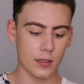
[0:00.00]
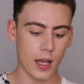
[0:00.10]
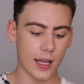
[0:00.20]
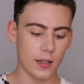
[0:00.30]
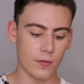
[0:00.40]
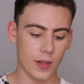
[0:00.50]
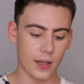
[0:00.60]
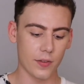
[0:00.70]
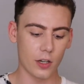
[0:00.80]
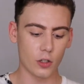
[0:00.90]
It's kind of
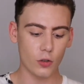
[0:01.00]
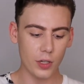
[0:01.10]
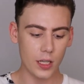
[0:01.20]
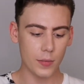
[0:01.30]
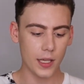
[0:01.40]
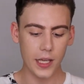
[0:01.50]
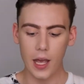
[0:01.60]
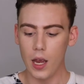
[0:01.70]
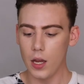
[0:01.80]
like very creamy.